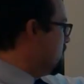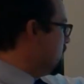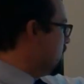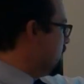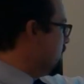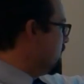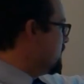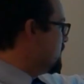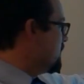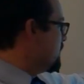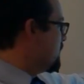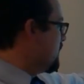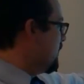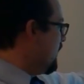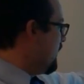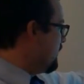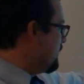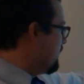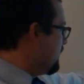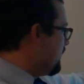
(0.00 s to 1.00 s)
So you just
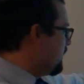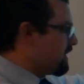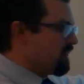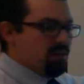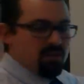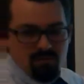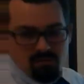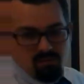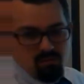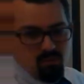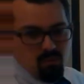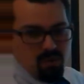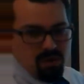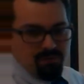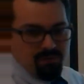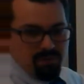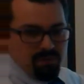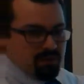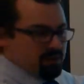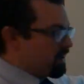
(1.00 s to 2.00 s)
select here,
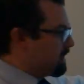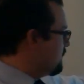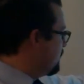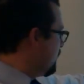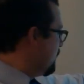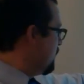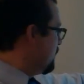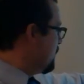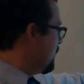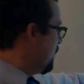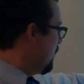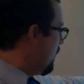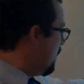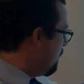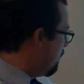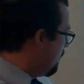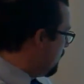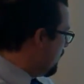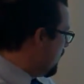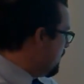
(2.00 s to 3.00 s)
wait for the cursor to show
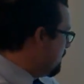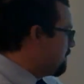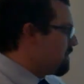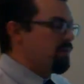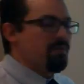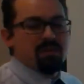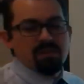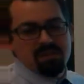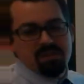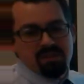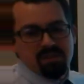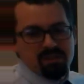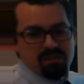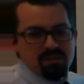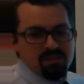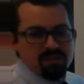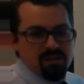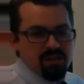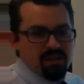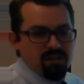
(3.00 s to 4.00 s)
up, and move it to your
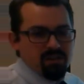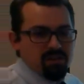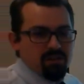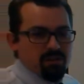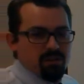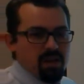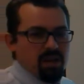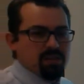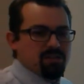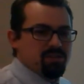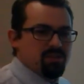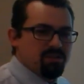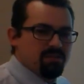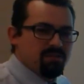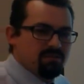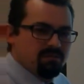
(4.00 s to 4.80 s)
desired location.